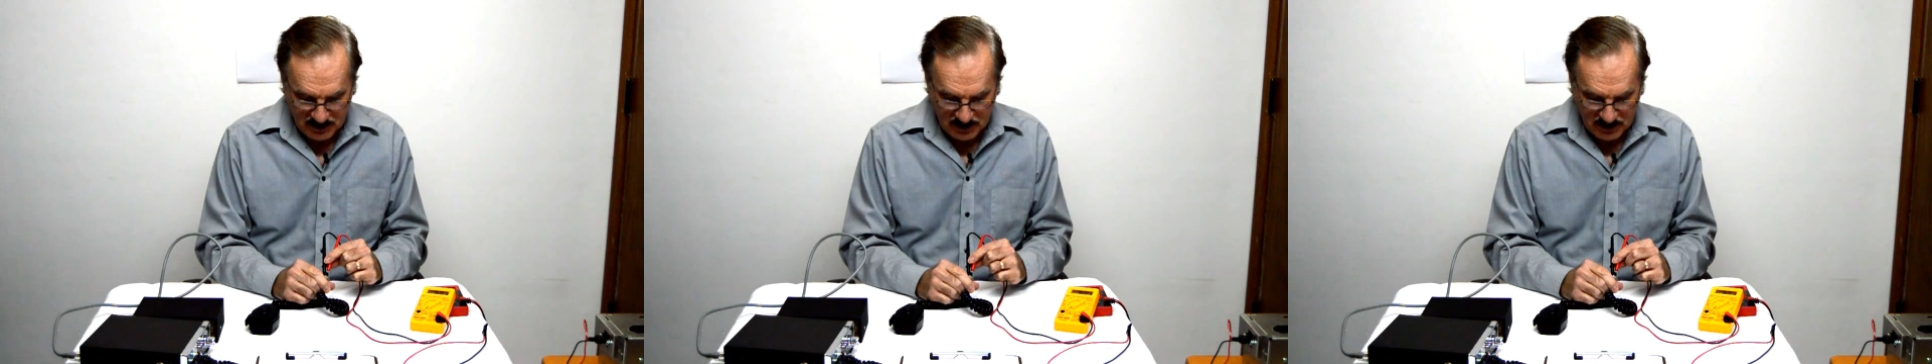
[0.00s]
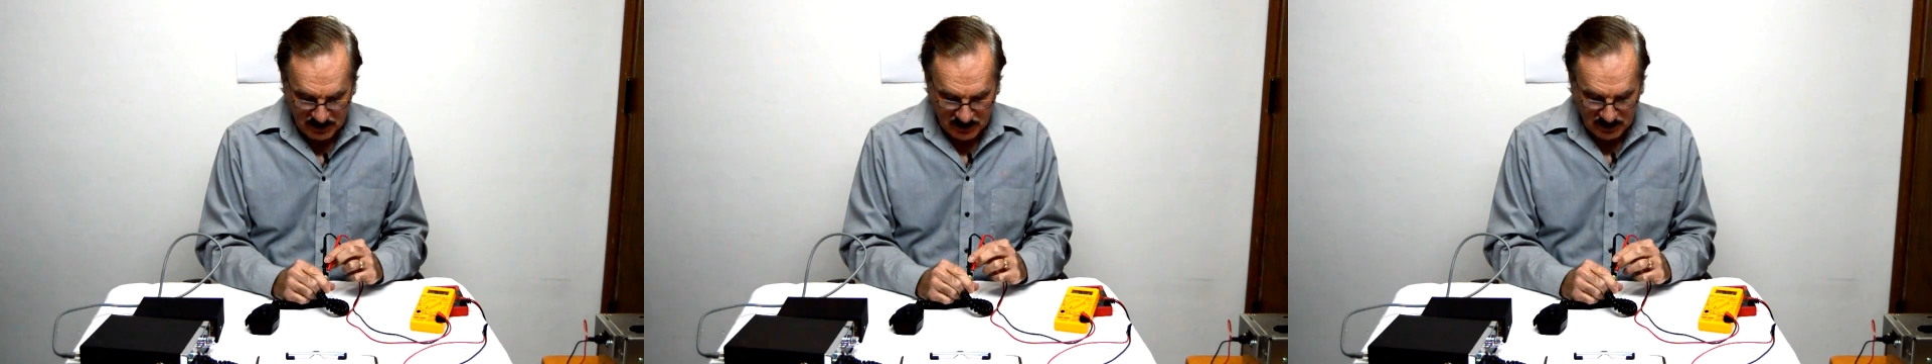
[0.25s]

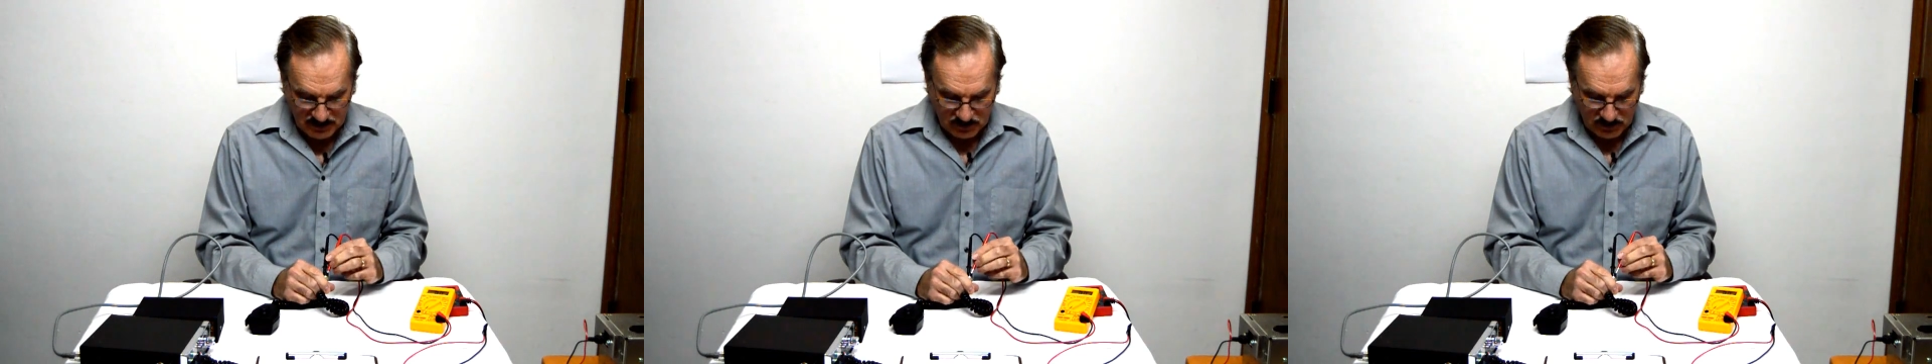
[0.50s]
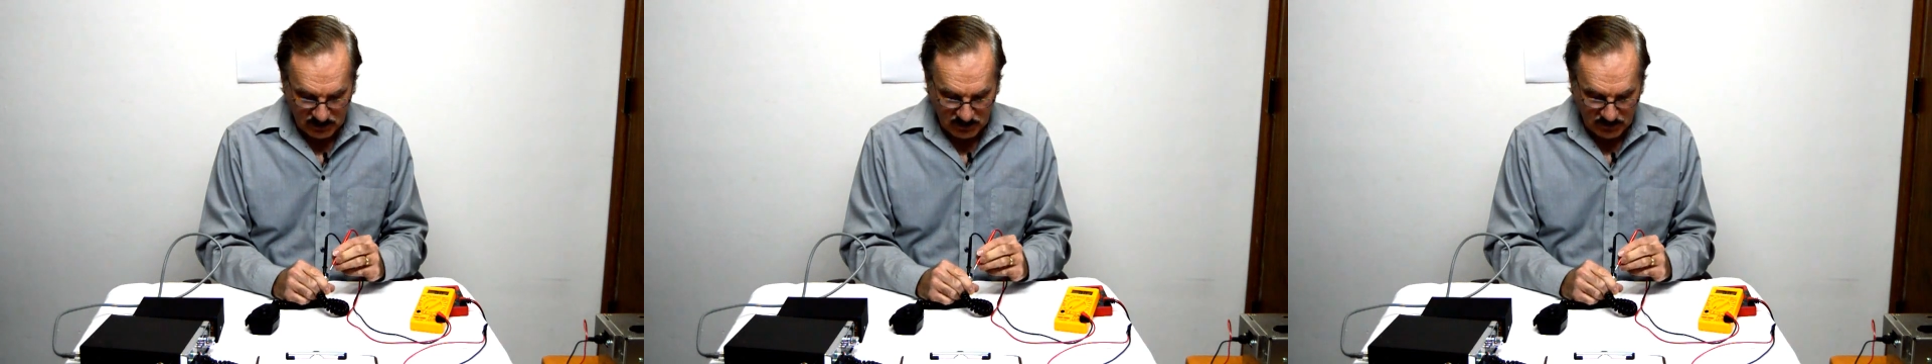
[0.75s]
And then
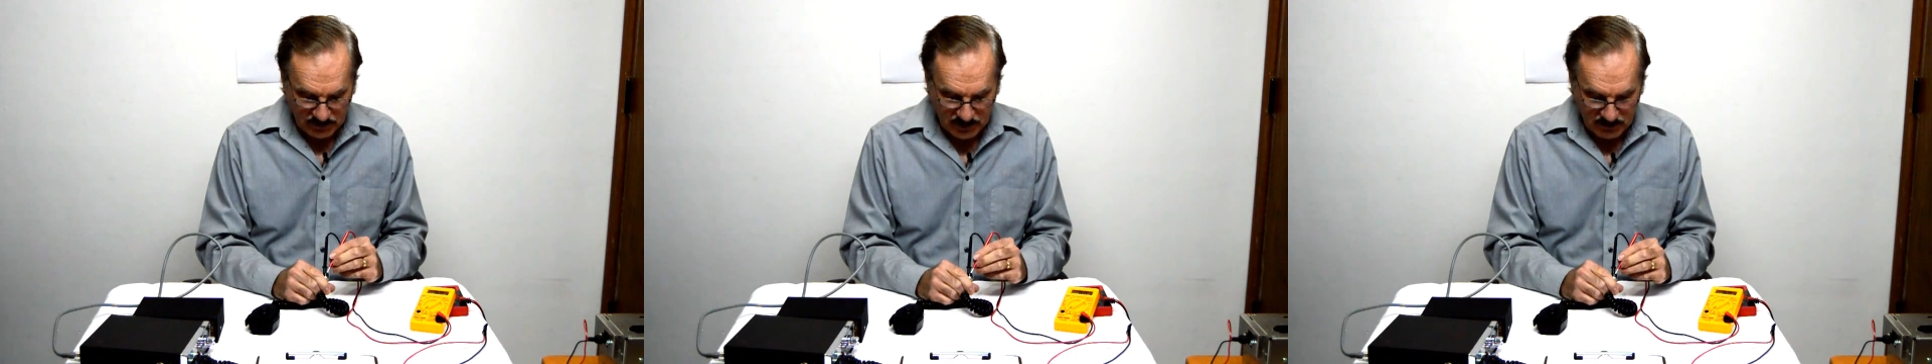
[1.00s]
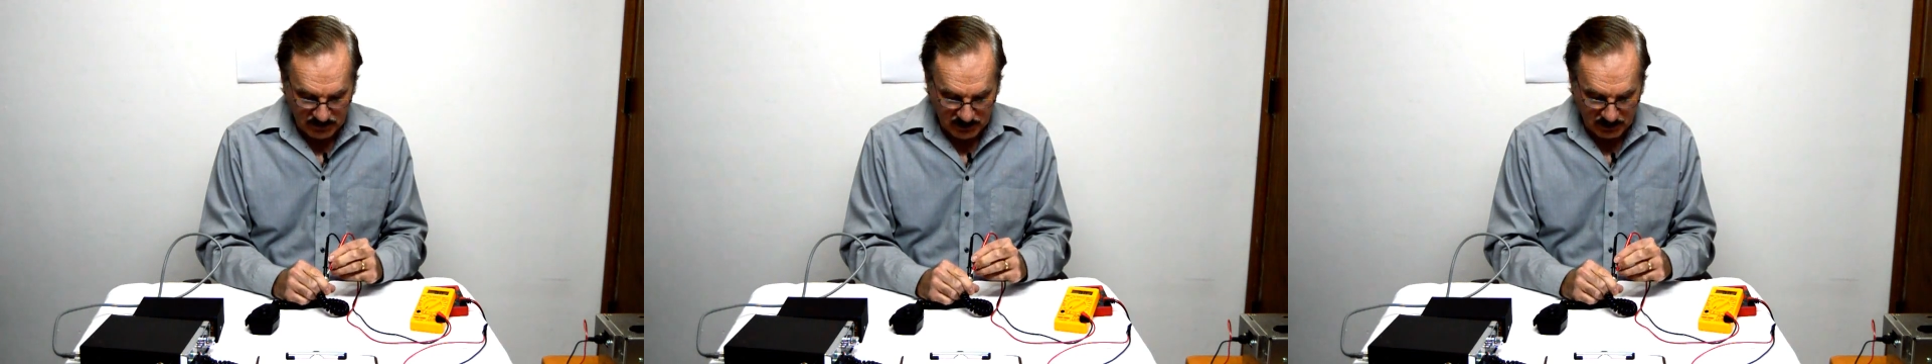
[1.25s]
we'll go over
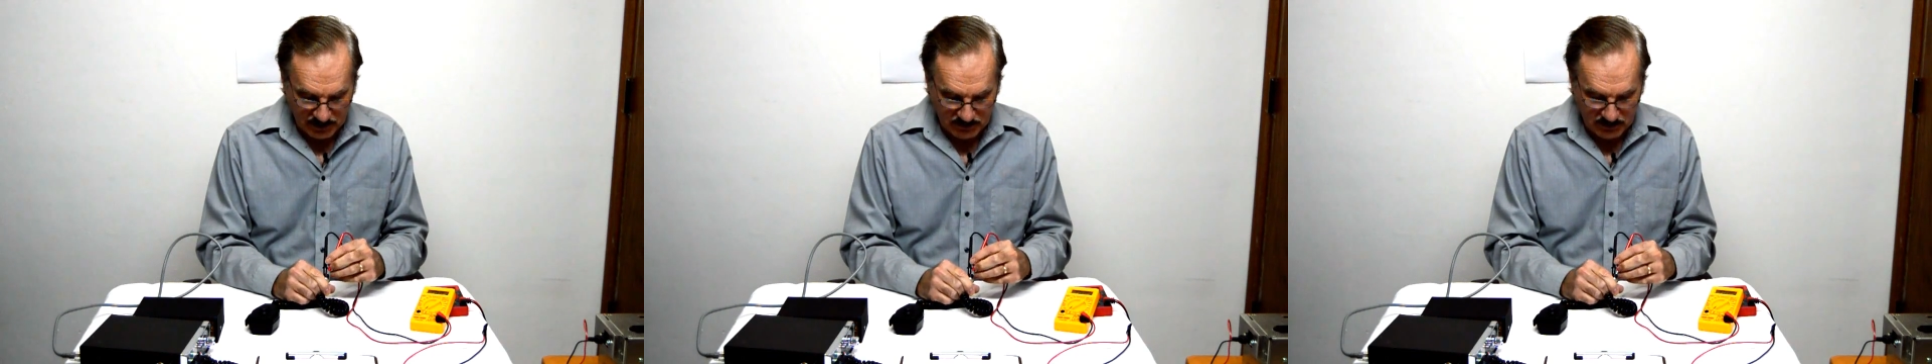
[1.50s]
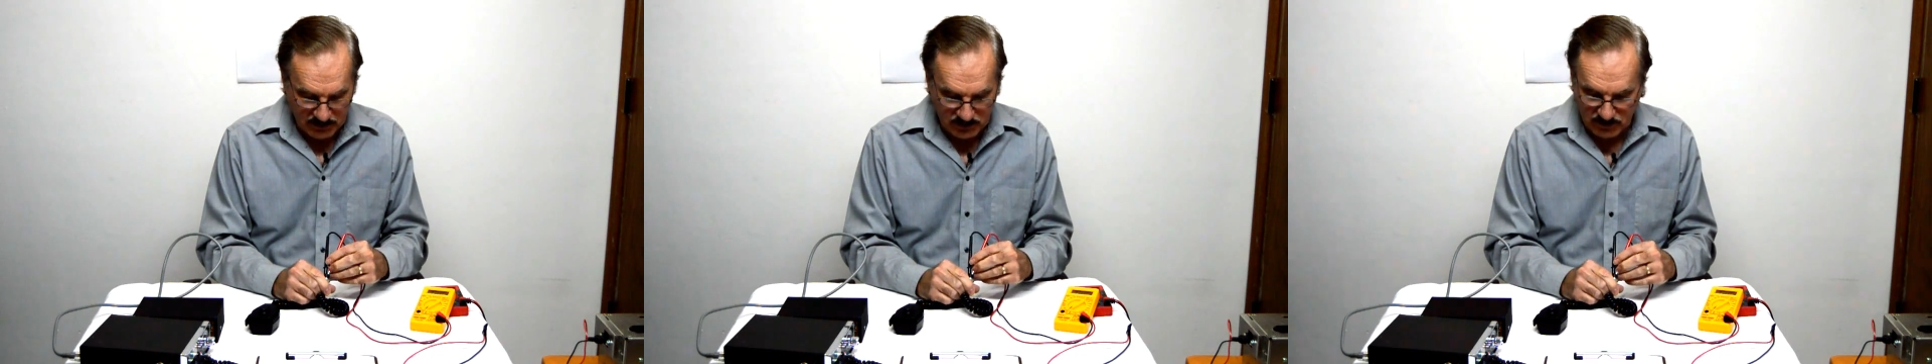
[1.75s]
here to ground
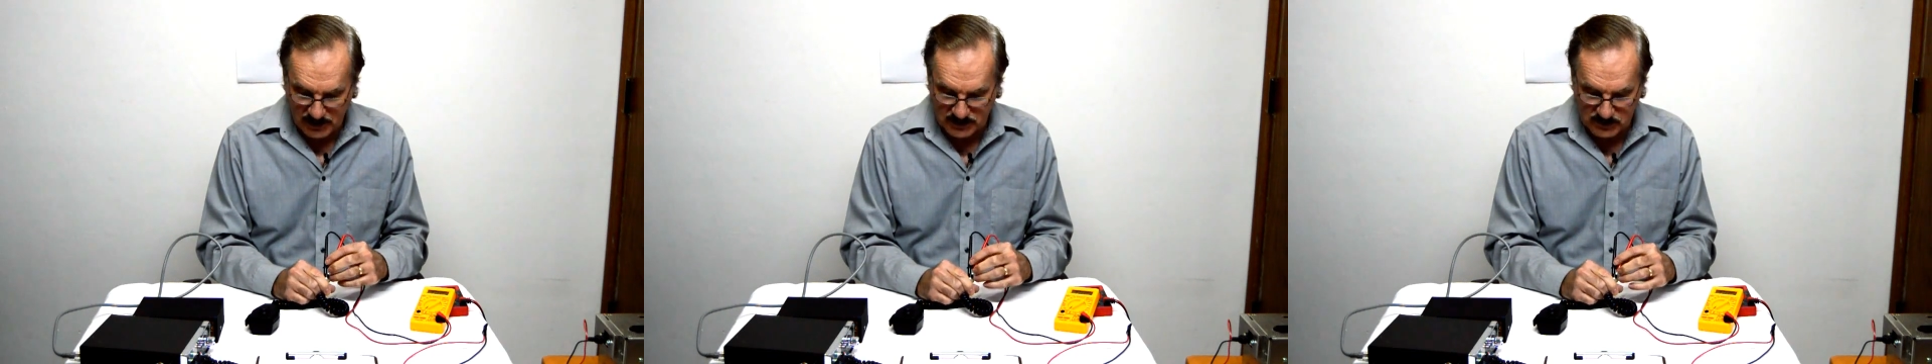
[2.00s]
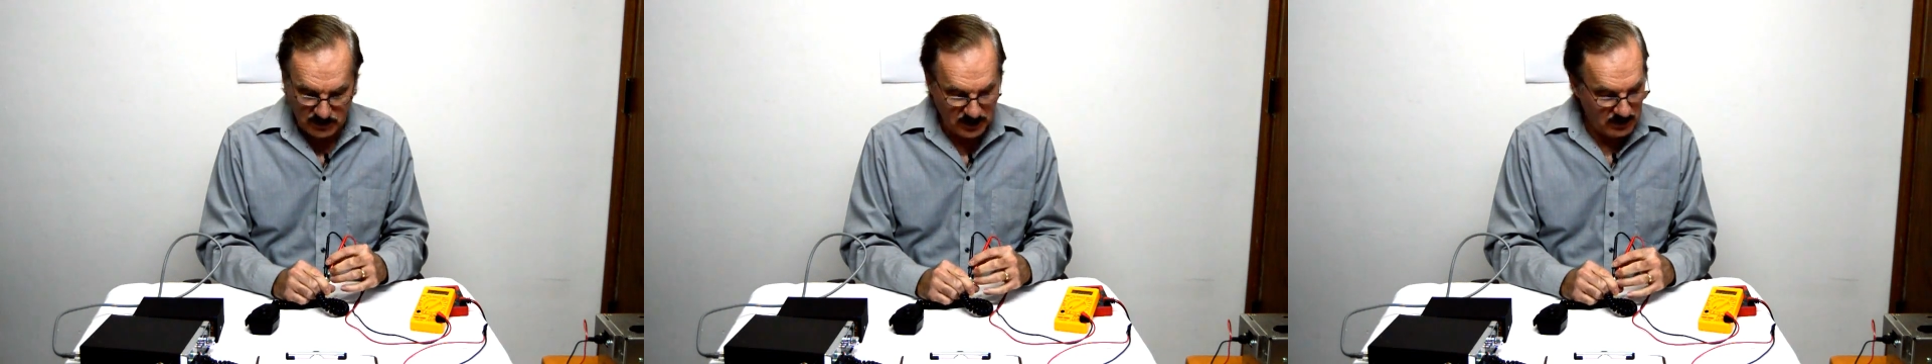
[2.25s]
and
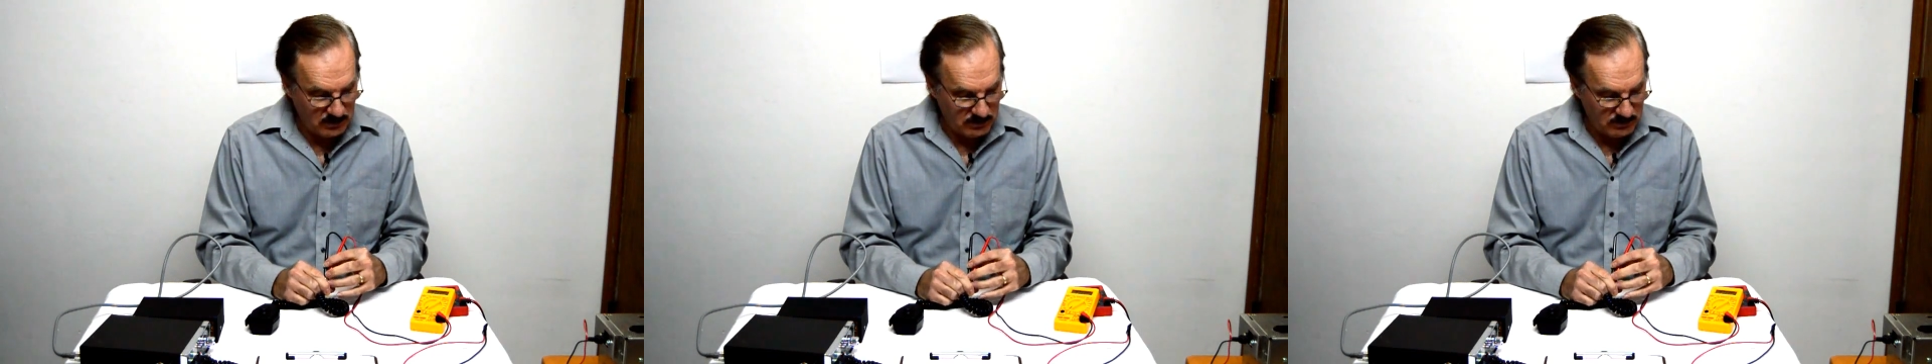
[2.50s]
transmit,